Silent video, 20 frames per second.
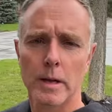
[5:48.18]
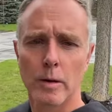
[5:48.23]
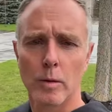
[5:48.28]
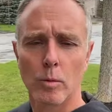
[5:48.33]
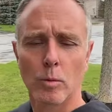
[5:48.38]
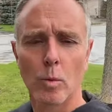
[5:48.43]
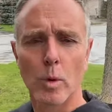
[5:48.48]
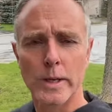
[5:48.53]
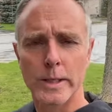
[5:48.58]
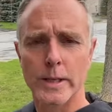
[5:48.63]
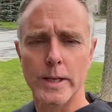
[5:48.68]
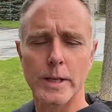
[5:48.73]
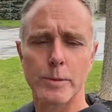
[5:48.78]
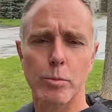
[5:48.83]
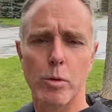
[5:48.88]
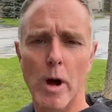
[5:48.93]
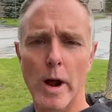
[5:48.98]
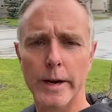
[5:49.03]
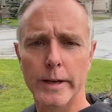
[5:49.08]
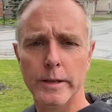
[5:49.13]
Was this
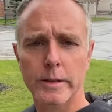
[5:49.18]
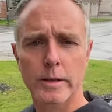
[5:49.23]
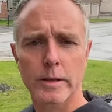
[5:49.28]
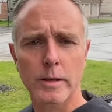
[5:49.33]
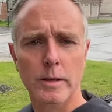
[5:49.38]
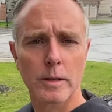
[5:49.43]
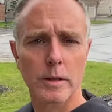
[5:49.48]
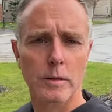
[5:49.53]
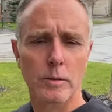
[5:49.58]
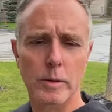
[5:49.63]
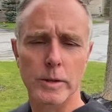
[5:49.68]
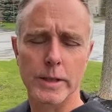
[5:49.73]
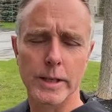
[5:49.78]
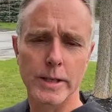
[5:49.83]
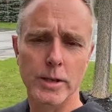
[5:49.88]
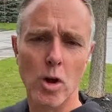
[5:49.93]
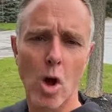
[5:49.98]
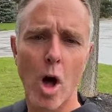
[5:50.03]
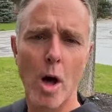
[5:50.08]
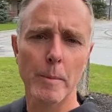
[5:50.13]

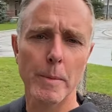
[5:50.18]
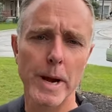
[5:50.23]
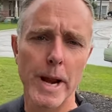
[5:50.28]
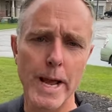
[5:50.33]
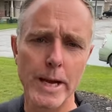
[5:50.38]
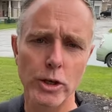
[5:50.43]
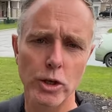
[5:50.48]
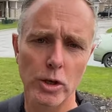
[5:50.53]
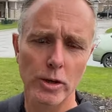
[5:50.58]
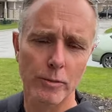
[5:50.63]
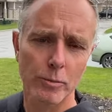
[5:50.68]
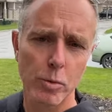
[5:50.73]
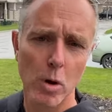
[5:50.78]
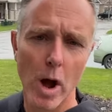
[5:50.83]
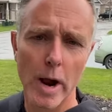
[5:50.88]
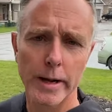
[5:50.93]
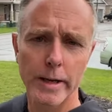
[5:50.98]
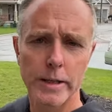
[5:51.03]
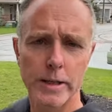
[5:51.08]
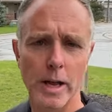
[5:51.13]
combination of
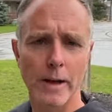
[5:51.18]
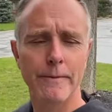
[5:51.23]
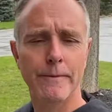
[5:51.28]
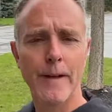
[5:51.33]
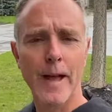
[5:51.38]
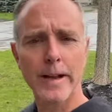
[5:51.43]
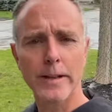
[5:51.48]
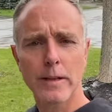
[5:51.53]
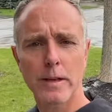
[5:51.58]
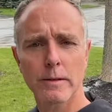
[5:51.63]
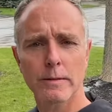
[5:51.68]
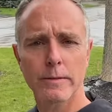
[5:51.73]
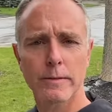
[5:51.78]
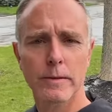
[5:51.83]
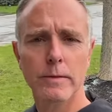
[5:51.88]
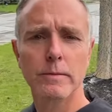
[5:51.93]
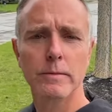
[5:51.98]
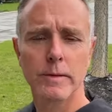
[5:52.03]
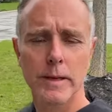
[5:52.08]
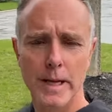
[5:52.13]
products effective?
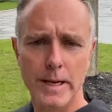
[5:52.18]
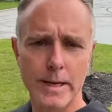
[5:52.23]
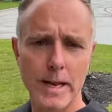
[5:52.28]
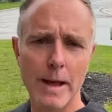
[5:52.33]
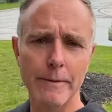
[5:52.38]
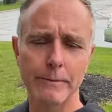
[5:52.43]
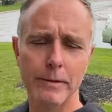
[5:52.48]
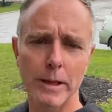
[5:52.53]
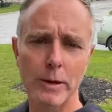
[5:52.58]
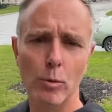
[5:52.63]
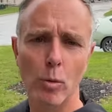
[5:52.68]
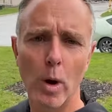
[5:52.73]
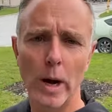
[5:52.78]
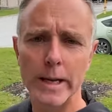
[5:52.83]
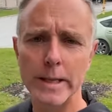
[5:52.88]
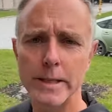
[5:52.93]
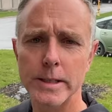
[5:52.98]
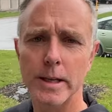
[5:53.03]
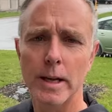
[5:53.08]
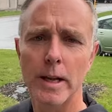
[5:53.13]
It definitely
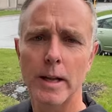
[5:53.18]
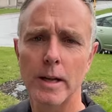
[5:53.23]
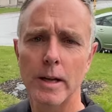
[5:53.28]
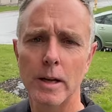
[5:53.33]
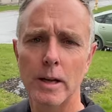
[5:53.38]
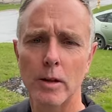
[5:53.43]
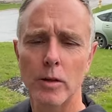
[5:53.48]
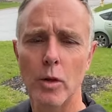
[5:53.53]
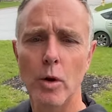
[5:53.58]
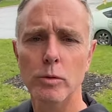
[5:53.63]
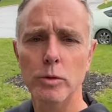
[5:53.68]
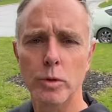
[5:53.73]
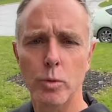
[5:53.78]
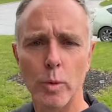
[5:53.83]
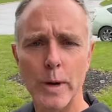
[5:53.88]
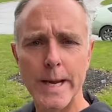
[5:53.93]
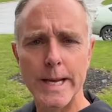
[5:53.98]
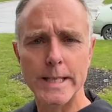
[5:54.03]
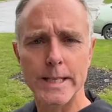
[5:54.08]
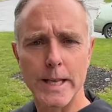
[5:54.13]
was. Those
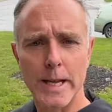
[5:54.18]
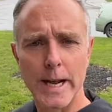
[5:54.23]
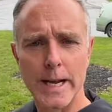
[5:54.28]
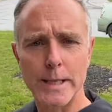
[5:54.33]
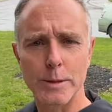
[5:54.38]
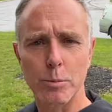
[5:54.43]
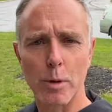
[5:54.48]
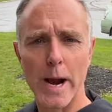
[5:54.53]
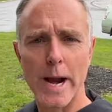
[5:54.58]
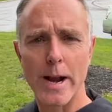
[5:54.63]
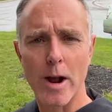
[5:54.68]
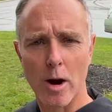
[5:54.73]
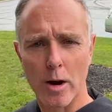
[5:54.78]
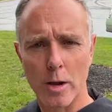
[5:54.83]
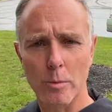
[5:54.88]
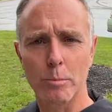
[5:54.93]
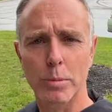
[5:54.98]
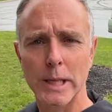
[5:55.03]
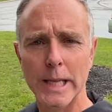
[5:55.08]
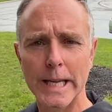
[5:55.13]
weeds that I sprayed are
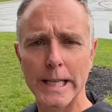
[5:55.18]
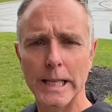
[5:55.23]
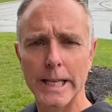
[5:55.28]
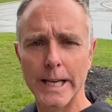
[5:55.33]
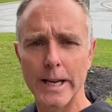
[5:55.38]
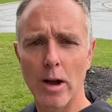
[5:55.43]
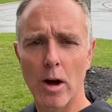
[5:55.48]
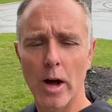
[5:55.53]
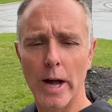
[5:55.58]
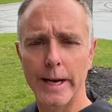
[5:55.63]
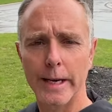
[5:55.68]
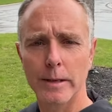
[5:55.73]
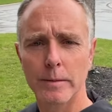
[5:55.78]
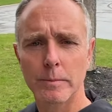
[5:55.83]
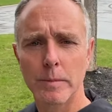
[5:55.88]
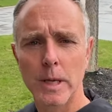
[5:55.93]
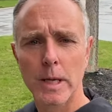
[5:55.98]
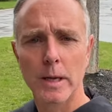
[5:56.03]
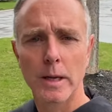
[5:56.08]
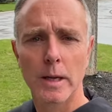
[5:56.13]
completely gone.
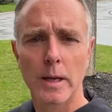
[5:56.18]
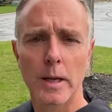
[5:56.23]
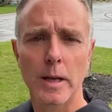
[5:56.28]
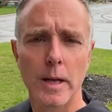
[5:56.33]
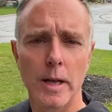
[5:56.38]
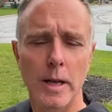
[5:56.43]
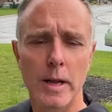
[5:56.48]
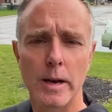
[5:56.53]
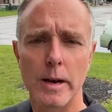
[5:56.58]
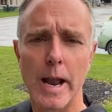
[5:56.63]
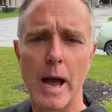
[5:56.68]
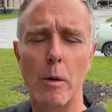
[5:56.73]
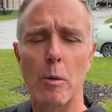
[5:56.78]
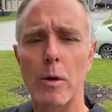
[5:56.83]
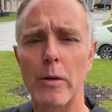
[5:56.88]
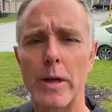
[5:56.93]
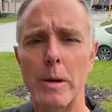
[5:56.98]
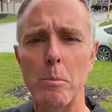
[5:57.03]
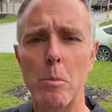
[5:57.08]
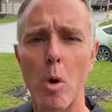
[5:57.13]
Now, are
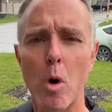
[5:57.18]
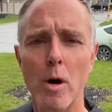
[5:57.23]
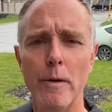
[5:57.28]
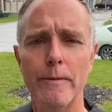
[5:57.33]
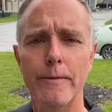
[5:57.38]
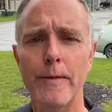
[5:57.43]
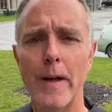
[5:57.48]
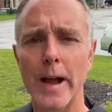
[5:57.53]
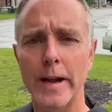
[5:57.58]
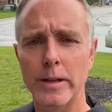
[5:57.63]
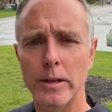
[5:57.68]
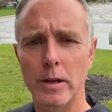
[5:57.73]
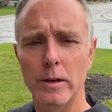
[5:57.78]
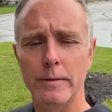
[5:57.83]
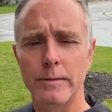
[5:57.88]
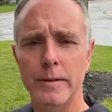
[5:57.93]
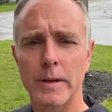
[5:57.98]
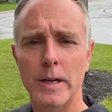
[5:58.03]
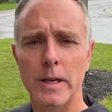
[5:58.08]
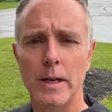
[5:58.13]
they more
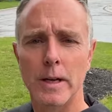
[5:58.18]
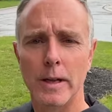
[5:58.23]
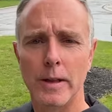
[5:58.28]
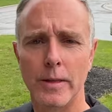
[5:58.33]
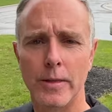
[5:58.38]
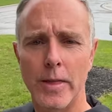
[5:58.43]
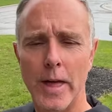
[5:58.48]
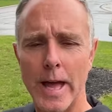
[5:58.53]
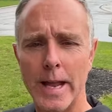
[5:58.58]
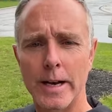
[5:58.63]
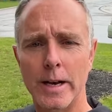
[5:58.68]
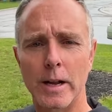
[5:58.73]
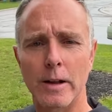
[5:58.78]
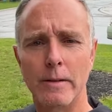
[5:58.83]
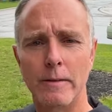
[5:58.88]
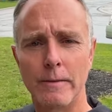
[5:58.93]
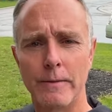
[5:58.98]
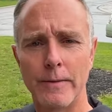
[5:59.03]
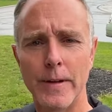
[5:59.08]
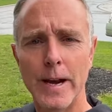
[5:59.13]
effective than
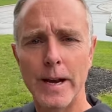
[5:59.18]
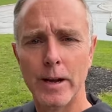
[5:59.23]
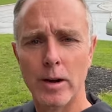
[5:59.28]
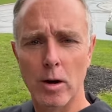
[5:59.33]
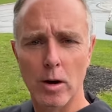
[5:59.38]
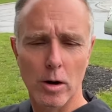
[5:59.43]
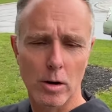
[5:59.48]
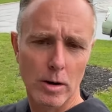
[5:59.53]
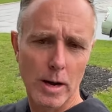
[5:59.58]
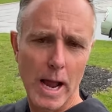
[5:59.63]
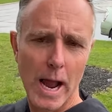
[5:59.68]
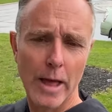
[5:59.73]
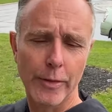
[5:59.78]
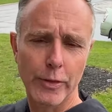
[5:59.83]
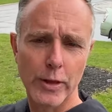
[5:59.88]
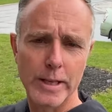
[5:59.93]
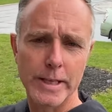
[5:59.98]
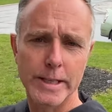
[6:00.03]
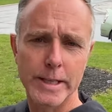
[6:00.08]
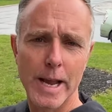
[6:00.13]
vinegar at
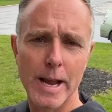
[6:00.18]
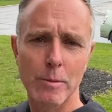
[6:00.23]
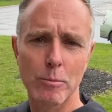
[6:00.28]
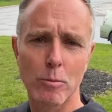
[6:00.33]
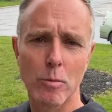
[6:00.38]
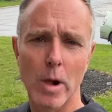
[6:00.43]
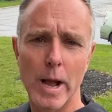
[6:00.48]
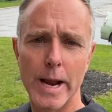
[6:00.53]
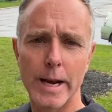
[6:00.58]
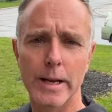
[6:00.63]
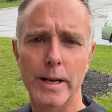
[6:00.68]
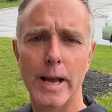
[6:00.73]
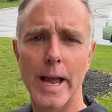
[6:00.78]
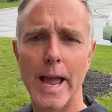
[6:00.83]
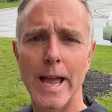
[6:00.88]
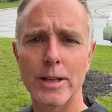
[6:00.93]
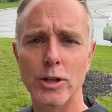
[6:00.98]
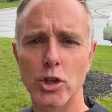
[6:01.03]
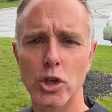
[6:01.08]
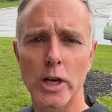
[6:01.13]
the same rate
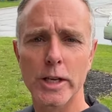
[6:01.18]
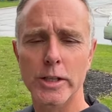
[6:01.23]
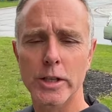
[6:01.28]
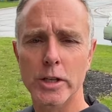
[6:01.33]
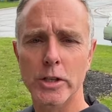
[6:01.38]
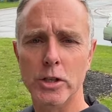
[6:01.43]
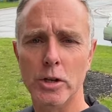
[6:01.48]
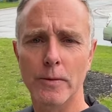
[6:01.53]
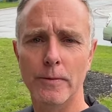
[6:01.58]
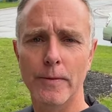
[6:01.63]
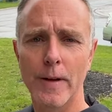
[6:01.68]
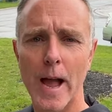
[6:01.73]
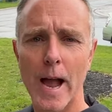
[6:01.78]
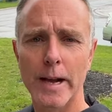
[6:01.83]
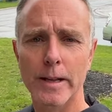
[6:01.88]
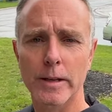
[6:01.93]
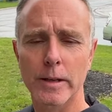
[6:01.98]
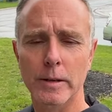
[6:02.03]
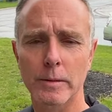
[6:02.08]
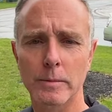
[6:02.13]
and just the
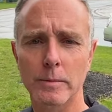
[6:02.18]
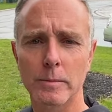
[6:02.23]
surfactant?